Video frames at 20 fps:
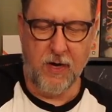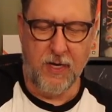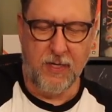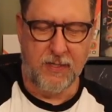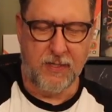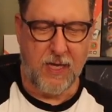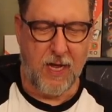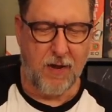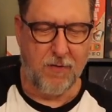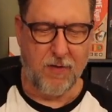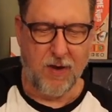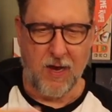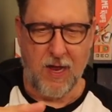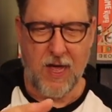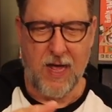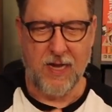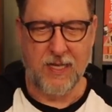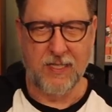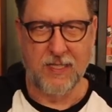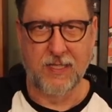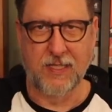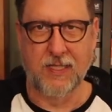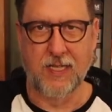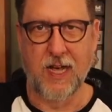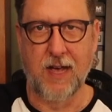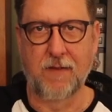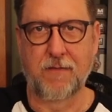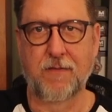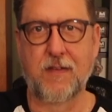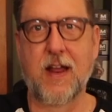is kind of a lot of
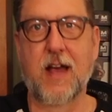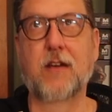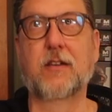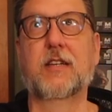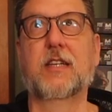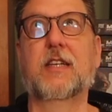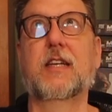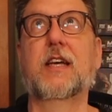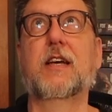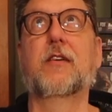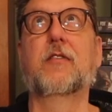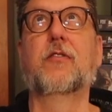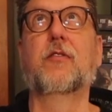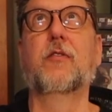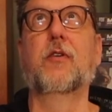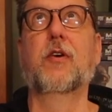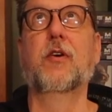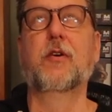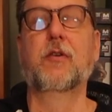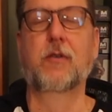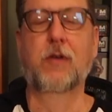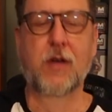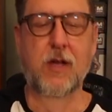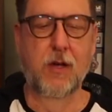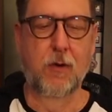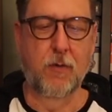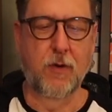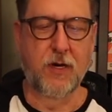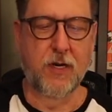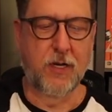stuff now to dig through
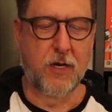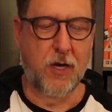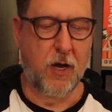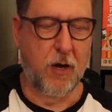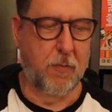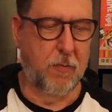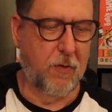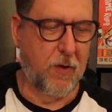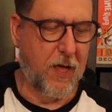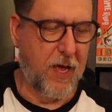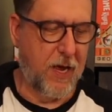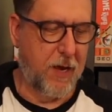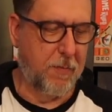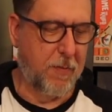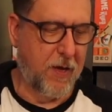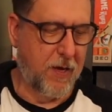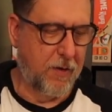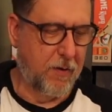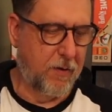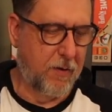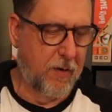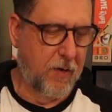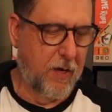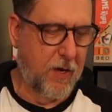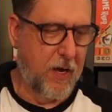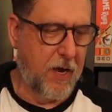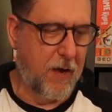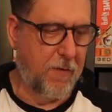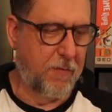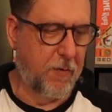when you go to play, but
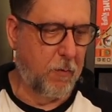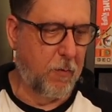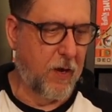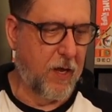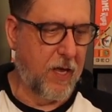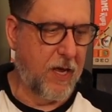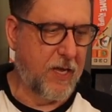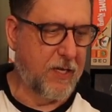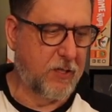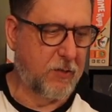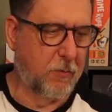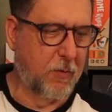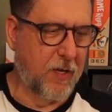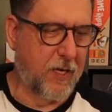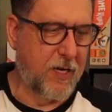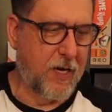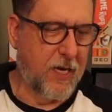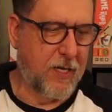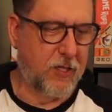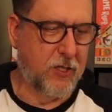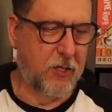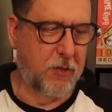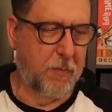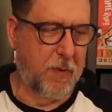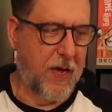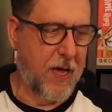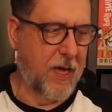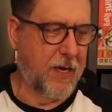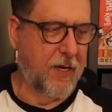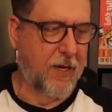if you it's really not too
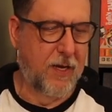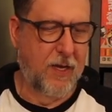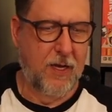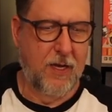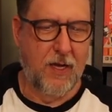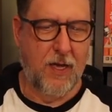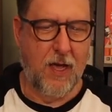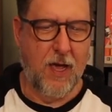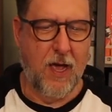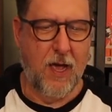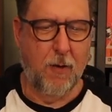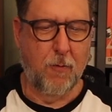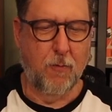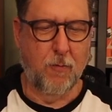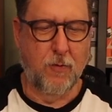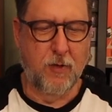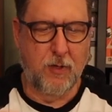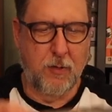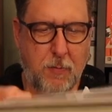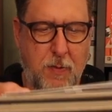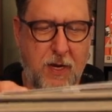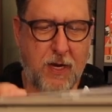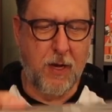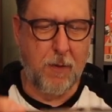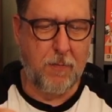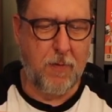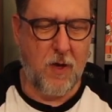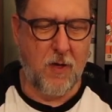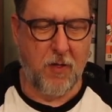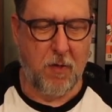bad. When you pick
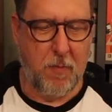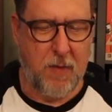up all the